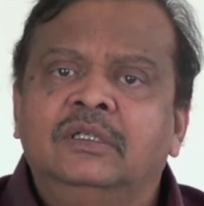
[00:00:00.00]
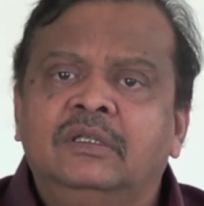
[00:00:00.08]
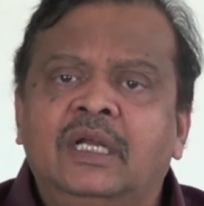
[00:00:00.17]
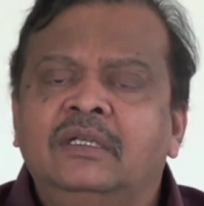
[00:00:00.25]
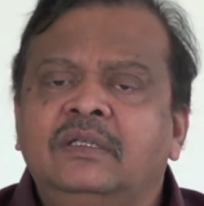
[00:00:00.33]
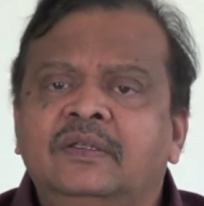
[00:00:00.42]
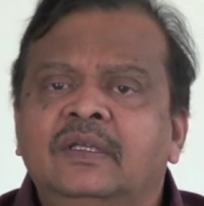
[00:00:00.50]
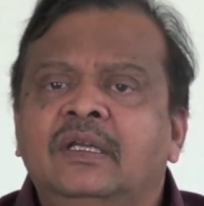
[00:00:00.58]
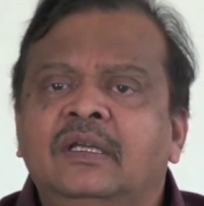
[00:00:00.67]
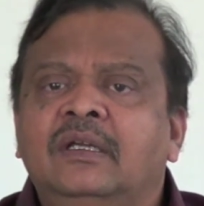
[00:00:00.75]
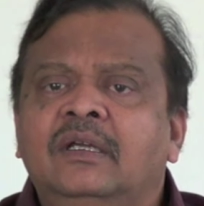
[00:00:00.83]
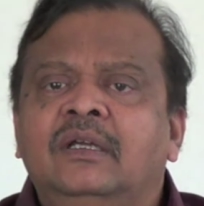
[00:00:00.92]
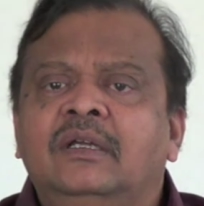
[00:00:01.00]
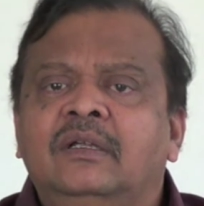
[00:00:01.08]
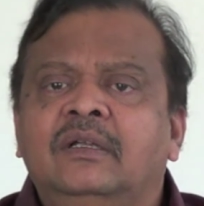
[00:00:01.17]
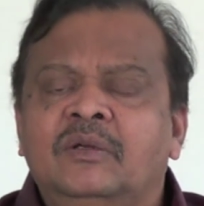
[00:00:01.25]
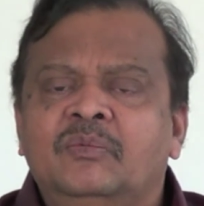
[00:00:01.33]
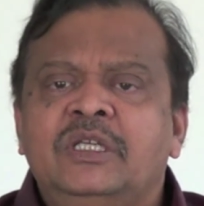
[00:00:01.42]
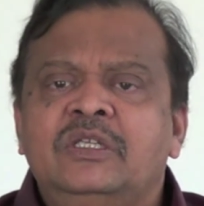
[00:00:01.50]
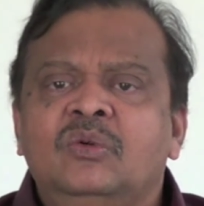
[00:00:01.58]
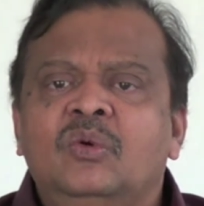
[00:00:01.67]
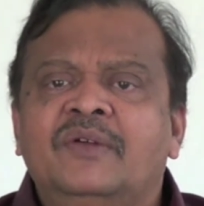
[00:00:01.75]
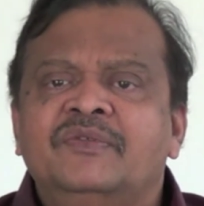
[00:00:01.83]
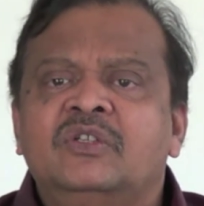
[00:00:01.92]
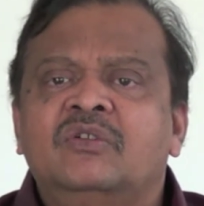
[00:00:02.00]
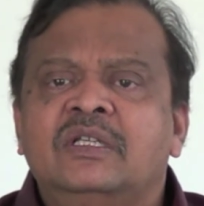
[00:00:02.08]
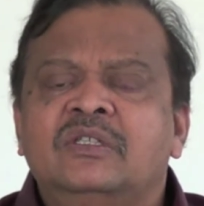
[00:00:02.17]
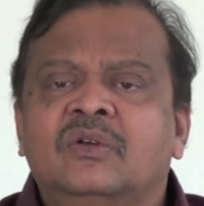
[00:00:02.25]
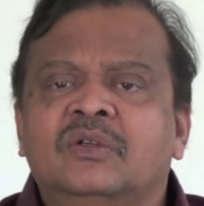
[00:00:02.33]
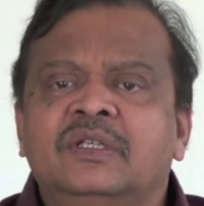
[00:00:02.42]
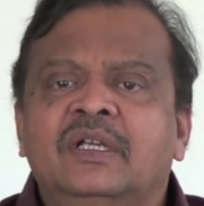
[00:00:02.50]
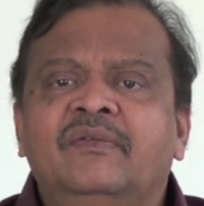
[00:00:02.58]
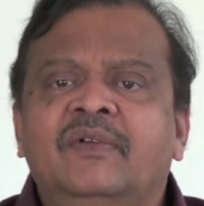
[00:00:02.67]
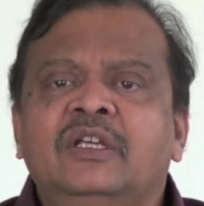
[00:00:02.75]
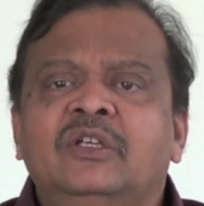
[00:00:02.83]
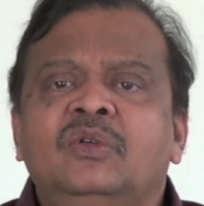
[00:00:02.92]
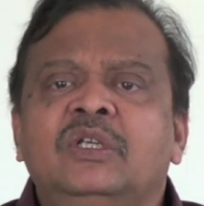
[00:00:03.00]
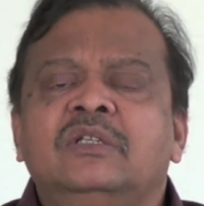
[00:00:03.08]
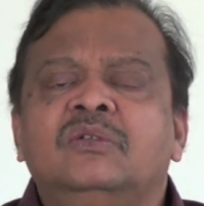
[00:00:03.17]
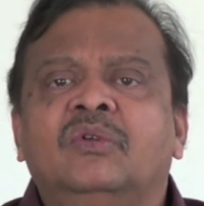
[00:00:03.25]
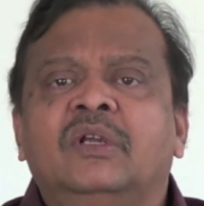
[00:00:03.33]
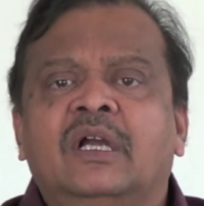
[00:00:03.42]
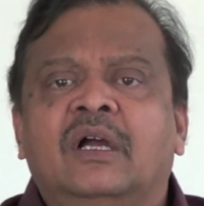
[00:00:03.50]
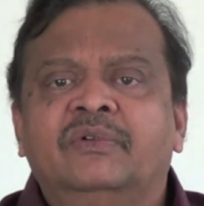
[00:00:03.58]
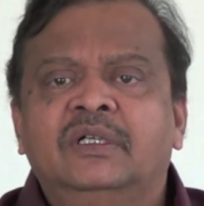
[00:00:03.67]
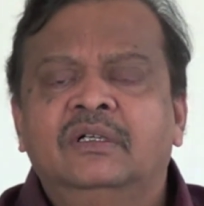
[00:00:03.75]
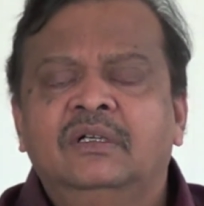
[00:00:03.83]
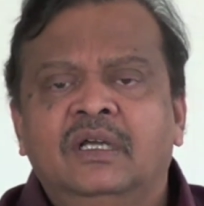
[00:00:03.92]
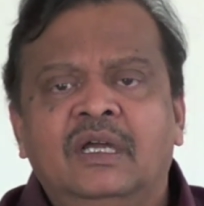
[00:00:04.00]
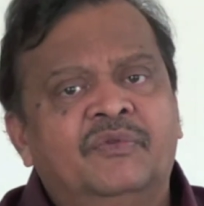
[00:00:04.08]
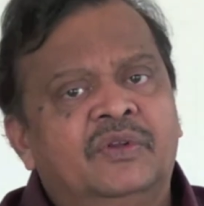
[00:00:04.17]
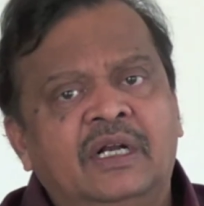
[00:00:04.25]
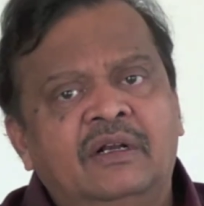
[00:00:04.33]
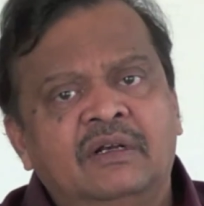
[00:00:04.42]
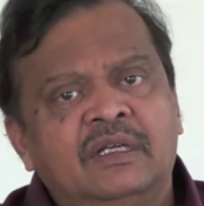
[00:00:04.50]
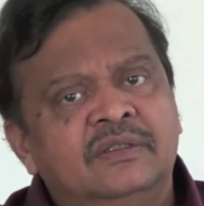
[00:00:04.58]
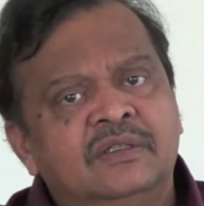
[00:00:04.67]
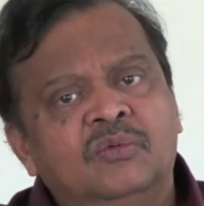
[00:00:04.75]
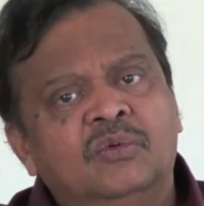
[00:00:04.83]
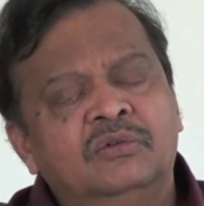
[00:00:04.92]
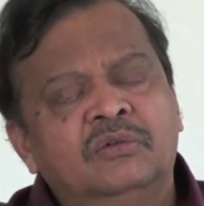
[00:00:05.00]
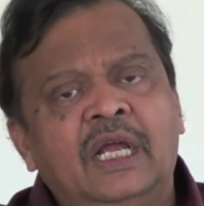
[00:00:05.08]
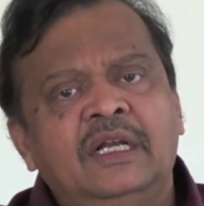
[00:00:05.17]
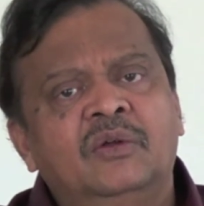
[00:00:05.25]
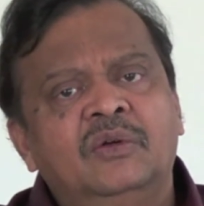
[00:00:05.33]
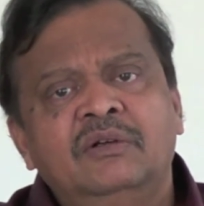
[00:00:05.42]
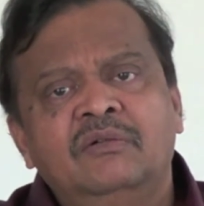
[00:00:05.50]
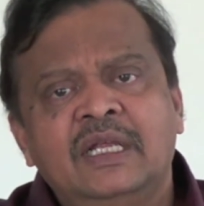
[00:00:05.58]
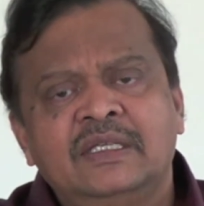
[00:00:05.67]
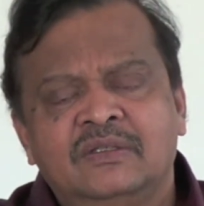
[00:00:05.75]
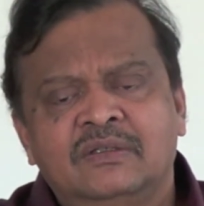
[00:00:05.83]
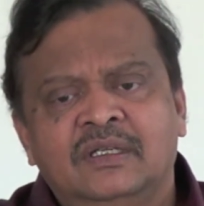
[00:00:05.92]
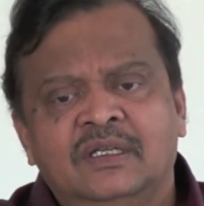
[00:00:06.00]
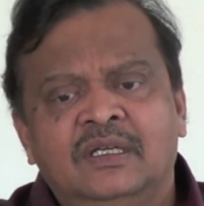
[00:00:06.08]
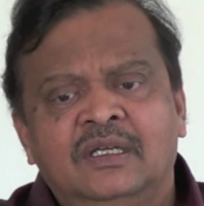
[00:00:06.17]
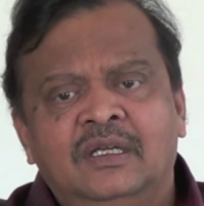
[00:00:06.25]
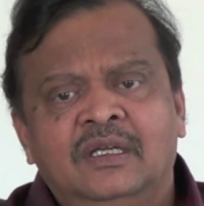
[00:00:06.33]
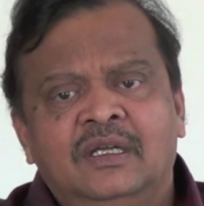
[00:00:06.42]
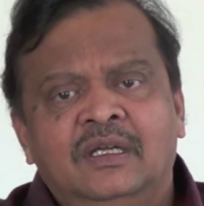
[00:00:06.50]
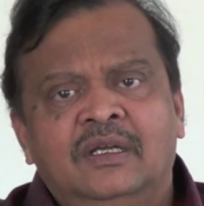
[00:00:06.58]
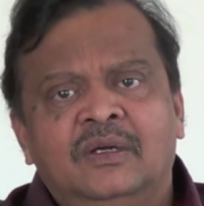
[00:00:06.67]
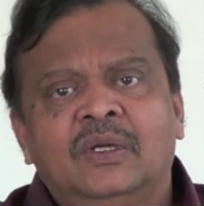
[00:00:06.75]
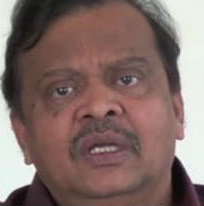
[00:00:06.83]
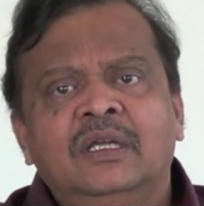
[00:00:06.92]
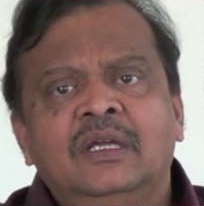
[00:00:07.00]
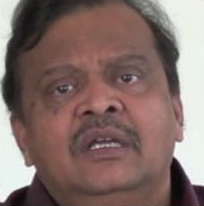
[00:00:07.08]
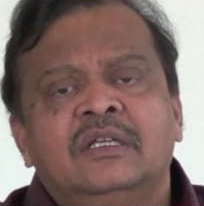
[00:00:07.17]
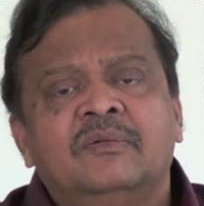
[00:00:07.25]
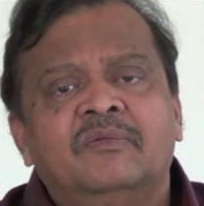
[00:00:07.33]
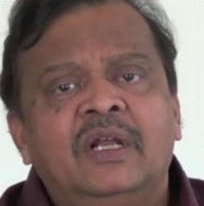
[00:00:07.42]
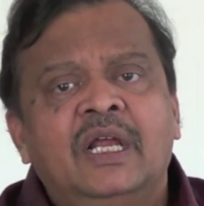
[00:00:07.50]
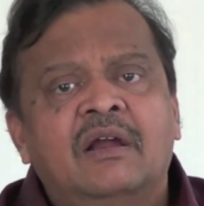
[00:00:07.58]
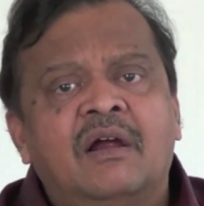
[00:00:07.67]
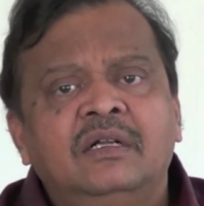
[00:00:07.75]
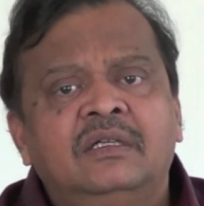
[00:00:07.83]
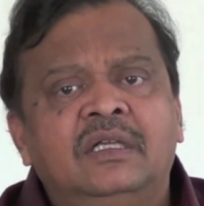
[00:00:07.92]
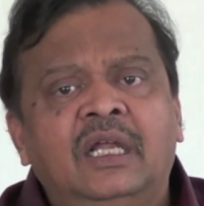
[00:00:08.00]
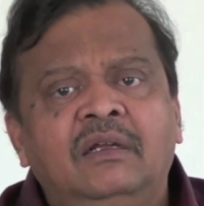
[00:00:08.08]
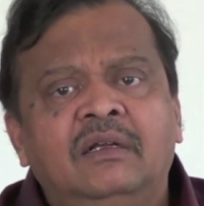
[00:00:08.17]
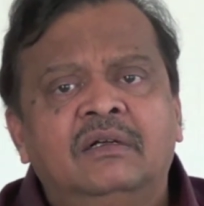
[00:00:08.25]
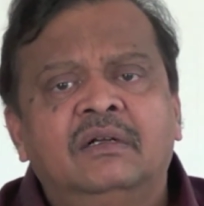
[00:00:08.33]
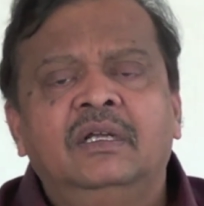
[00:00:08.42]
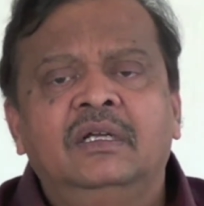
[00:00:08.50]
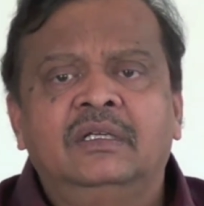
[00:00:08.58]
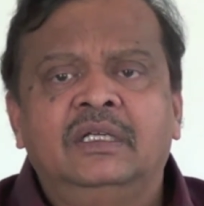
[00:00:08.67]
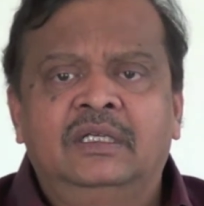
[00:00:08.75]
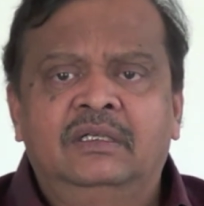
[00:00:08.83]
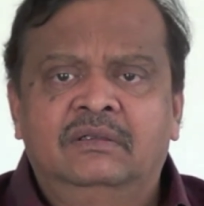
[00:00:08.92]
That means you have stressed yourself and you need to recover, and for that reason you want to lie down and rest. Okay? So when I can't think clearly,